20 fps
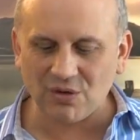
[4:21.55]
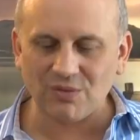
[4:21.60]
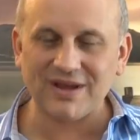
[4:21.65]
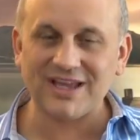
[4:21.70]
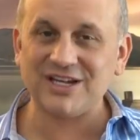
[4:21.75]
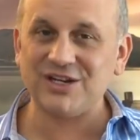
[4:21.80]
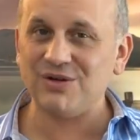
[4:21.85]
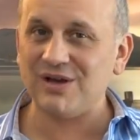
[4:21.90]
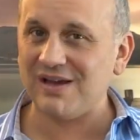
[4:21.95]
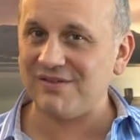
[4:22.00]
we
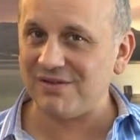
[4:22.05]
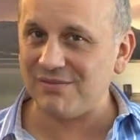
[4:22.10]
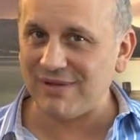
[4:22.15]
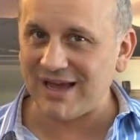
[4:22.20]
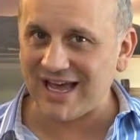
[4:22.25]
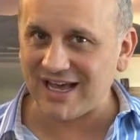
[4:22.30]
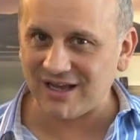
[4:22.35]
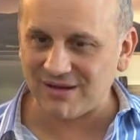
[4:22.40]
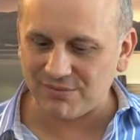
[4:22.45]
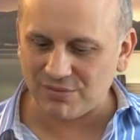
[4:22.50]
do have a
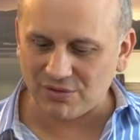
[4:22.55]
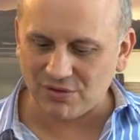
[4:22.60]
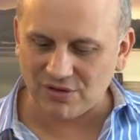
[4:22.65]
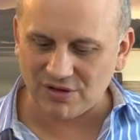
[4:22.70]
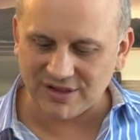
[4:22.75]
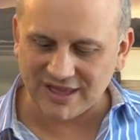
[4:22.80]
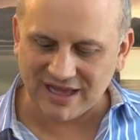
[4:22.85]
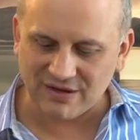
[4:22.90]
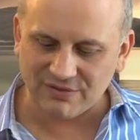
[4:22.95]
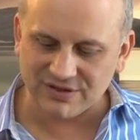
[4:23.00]
backup oil,
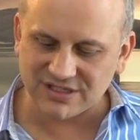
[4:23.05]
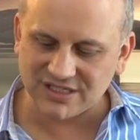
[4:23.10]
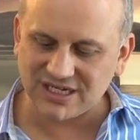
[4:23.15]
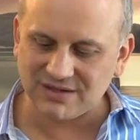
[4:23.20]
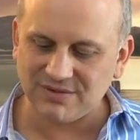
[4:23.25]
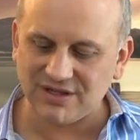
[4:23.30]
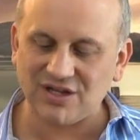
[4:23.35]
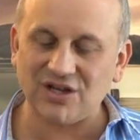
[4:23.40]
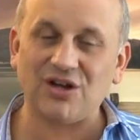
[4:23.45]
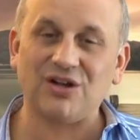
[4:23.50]
and that one's going
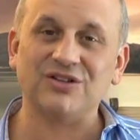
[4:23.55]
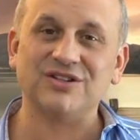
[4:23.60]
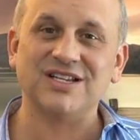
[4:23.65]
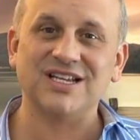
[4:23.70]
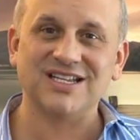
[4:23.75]
to be called